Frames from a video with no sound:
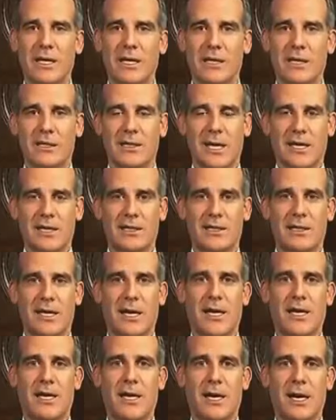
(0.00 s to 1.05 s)
in the days
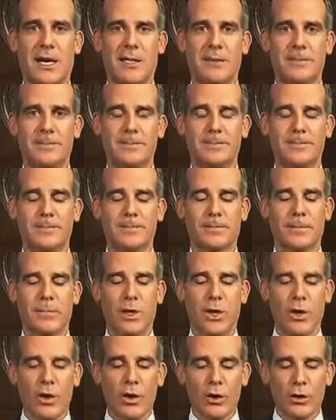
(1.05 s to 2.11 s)
ahead.
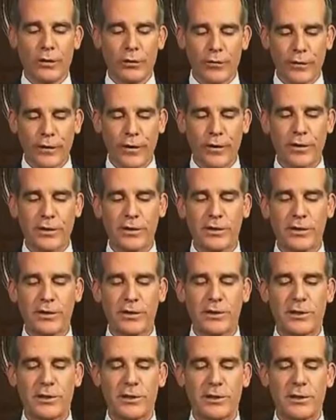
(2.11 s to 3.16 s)
First,
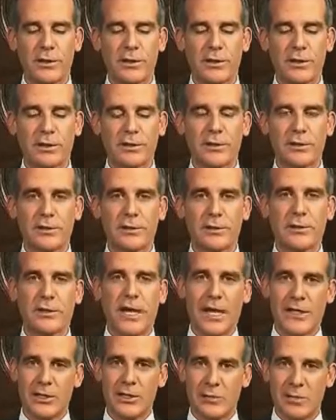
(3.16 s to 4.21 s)

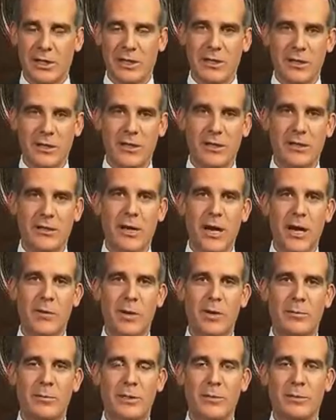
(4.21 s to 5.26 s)
and to be clear, I
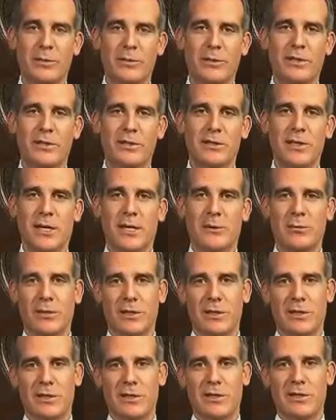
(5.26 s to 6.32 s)
want people to understand what
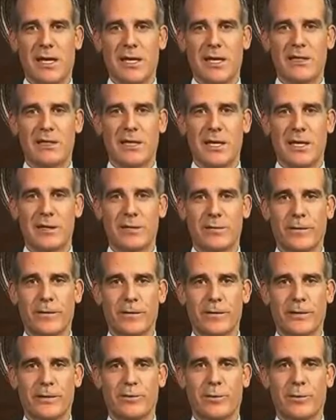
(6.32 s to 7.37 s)
the state says
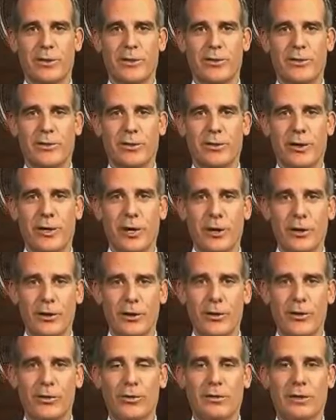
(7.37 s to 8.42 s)
versus what your
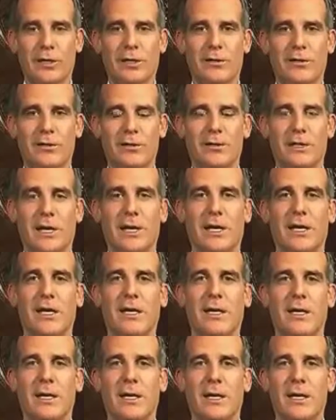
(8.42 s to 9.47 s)
local leaders say.
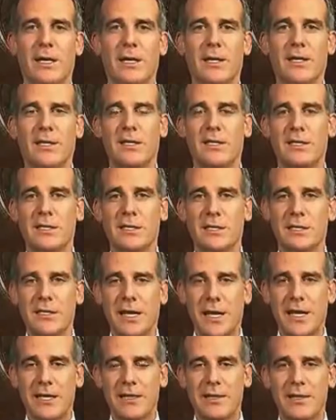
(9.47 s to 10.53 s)
The
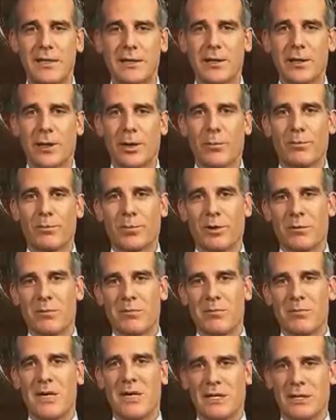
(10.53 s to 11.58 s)
state
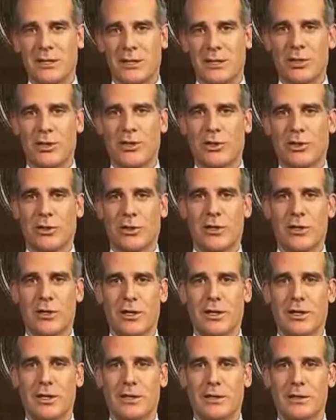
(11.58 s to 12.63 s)
permits certain
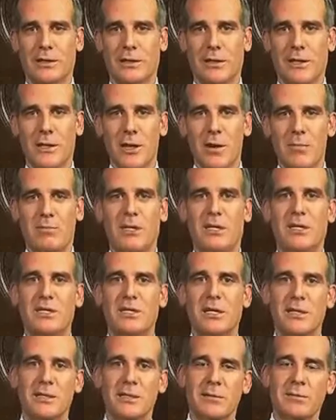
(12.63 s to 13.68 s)
things, but it
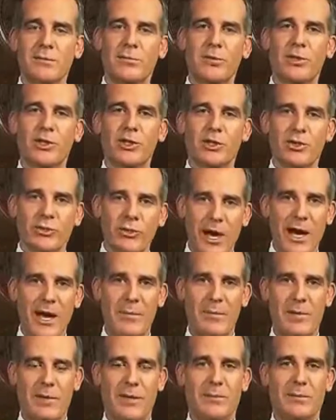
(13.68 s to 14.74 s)
doesn't
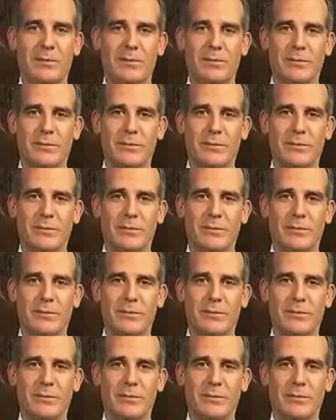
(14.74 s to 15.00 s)
prescribe them.